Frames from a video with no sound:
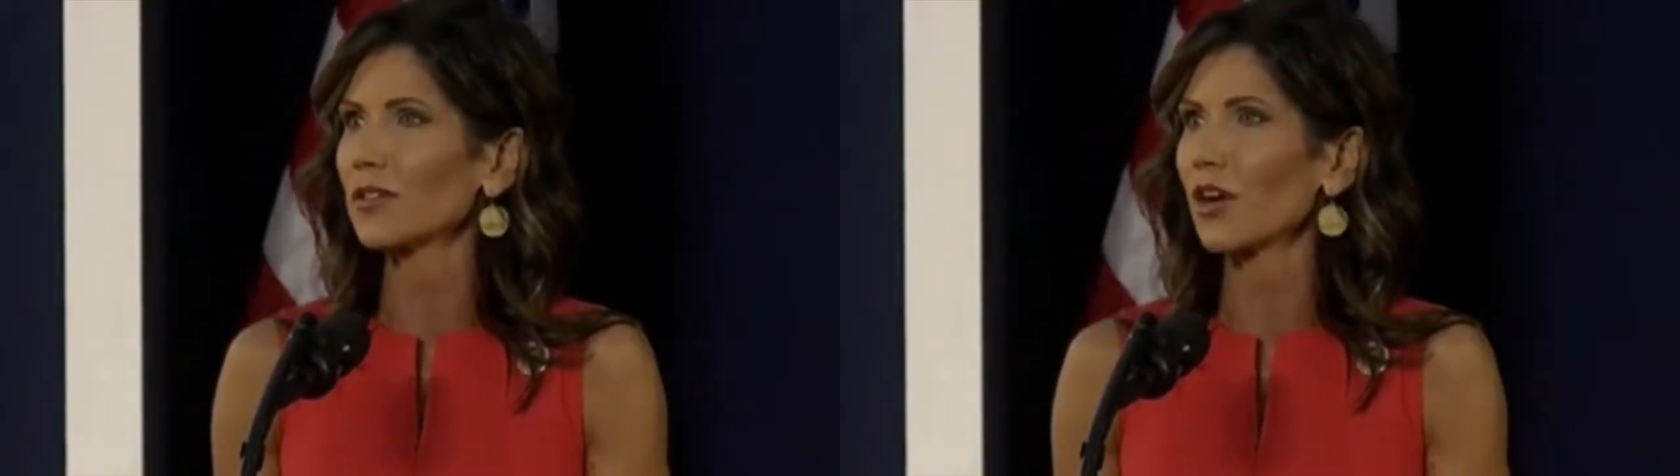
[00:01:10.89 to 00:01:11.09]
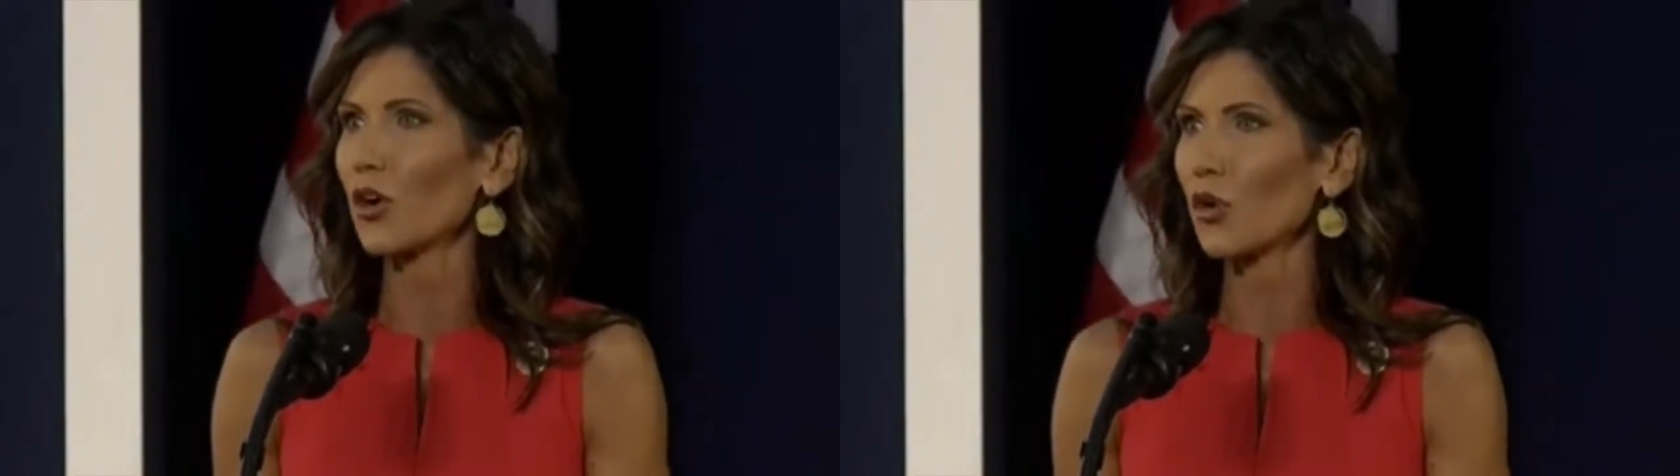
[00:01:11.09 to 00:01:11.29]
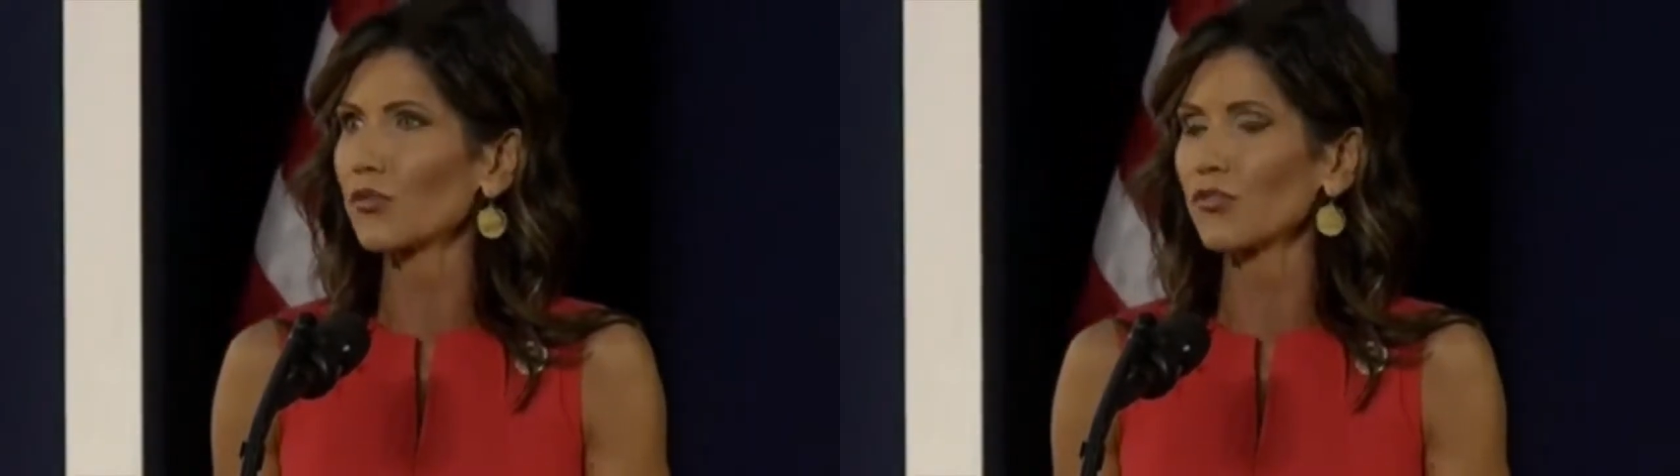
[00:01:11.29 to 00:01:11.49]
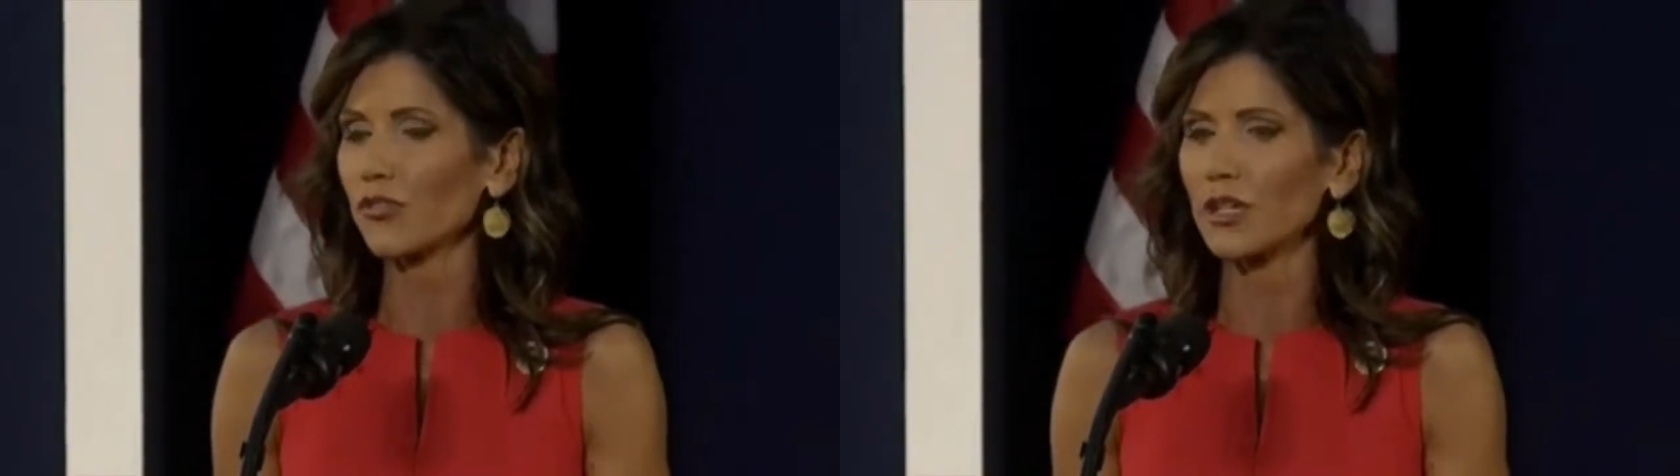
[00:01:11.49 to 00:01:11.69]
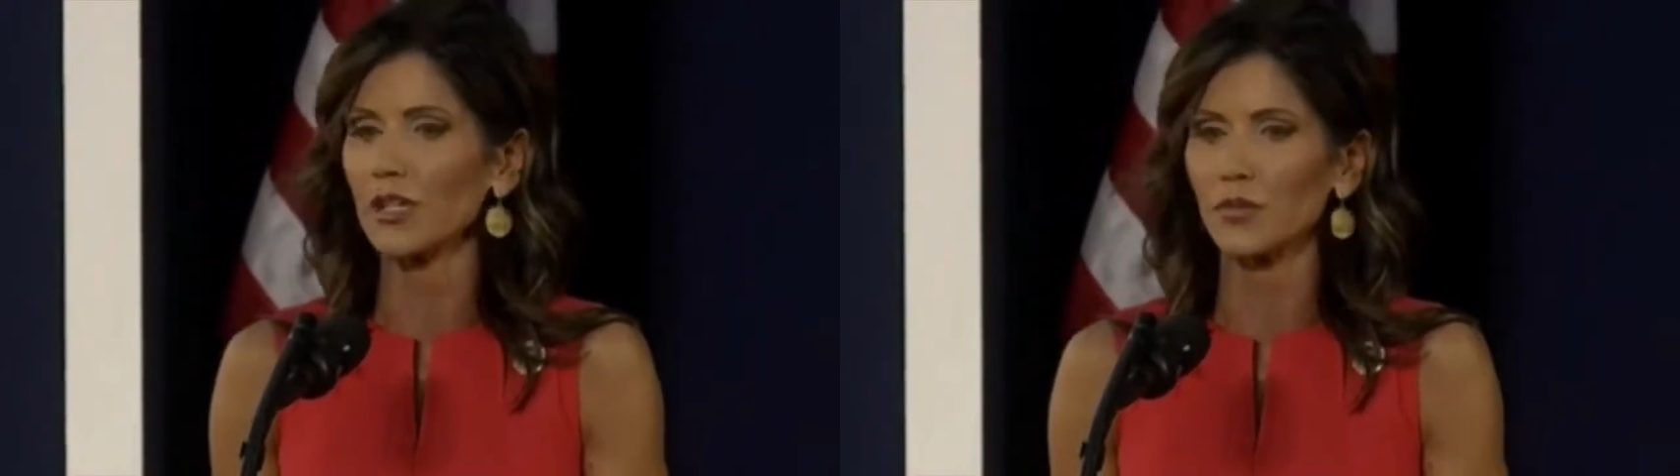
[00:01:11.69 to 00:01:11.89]
our own
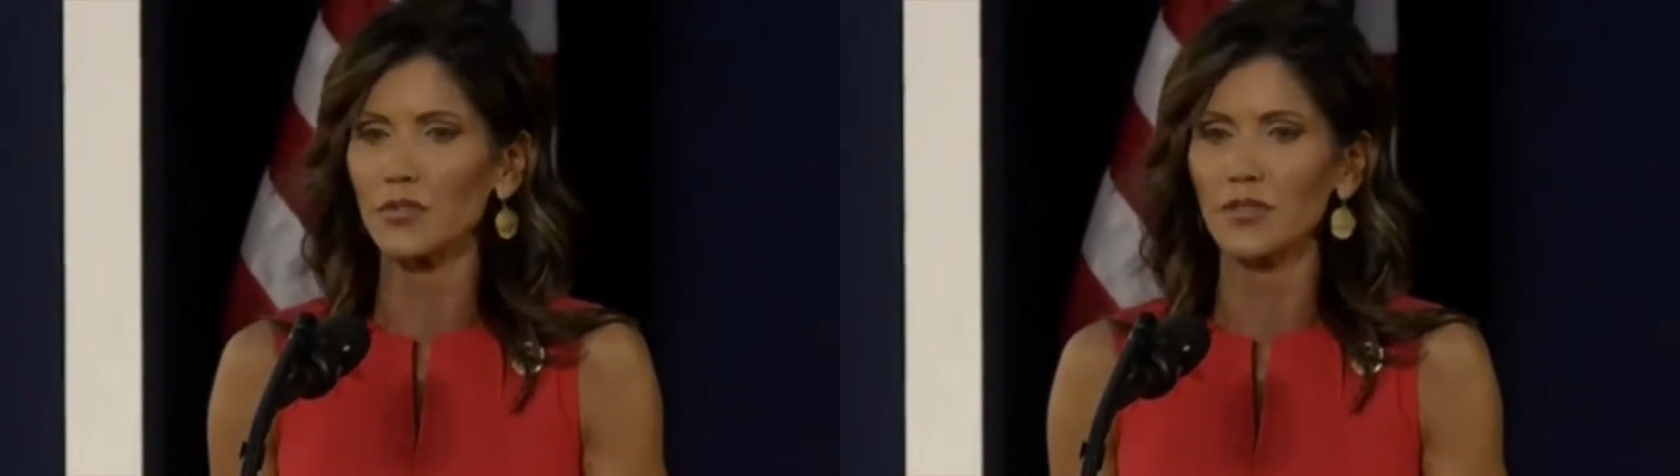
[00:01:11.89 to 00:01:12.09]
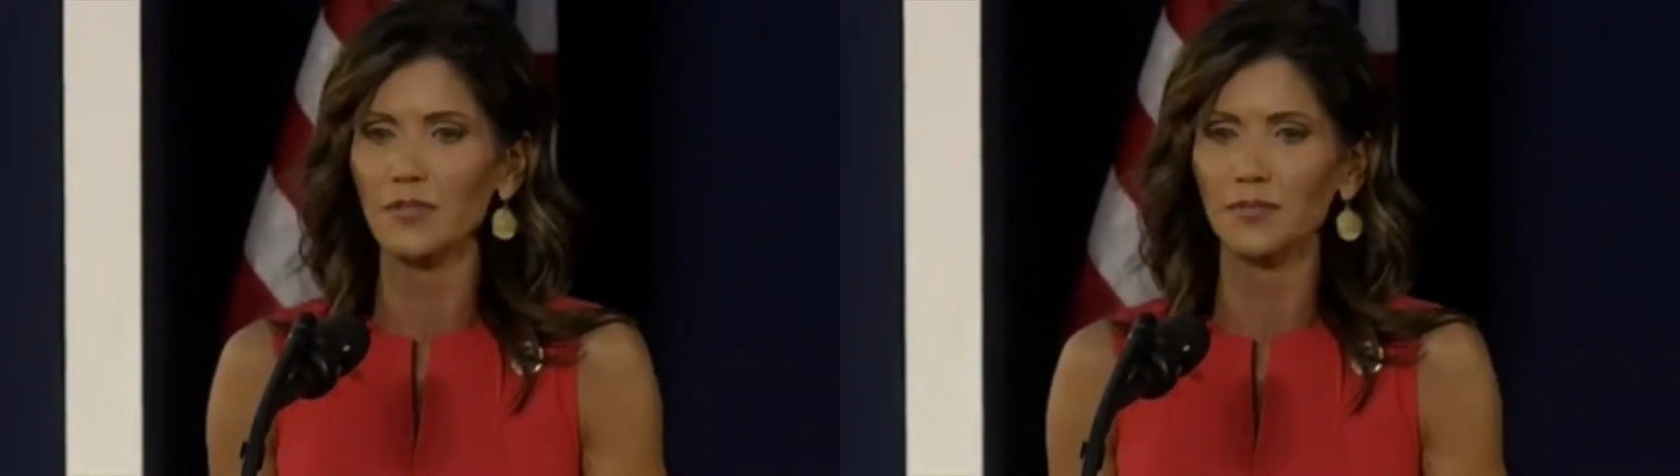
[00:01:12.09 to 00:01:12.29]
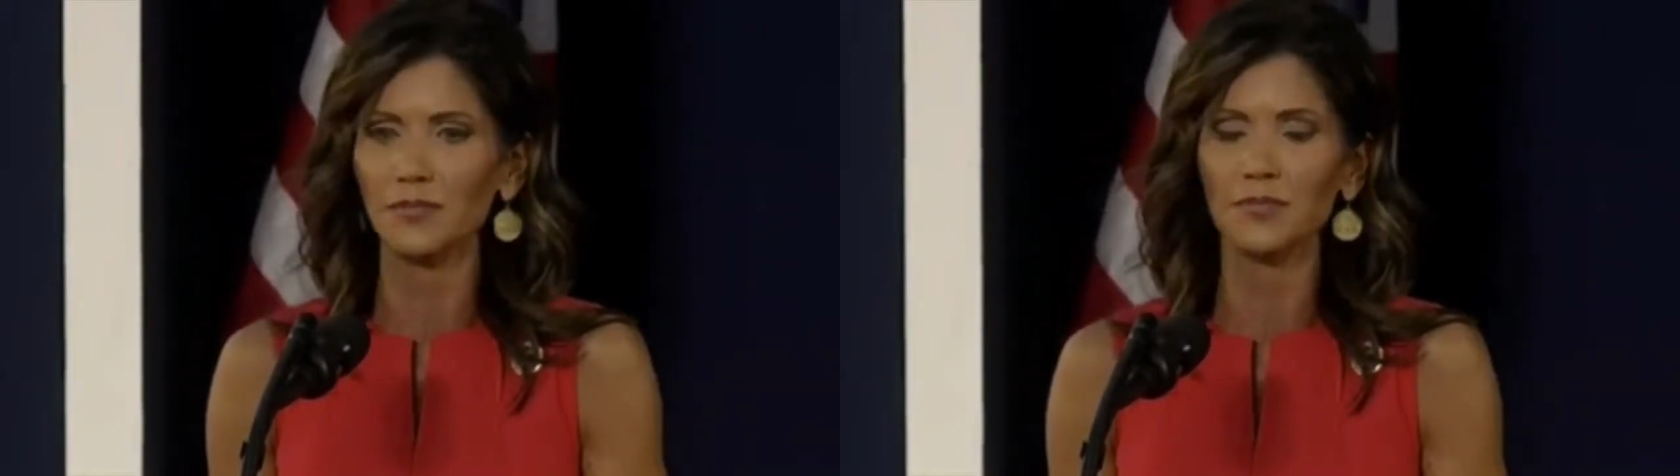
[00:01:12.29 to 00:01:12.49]
freedoms.